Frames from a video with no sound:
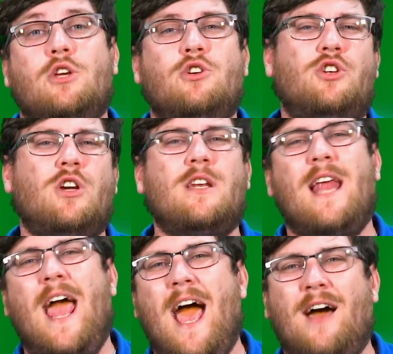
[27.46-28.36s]
you
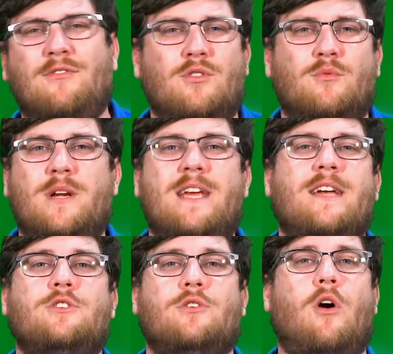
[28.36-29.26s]
shouldn't have to
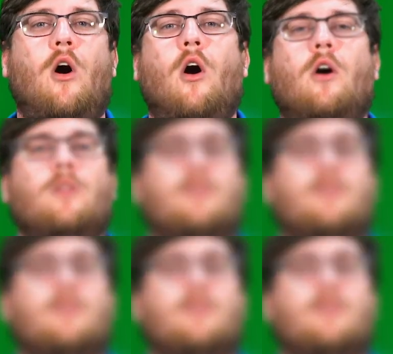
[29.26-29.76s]
re-enter all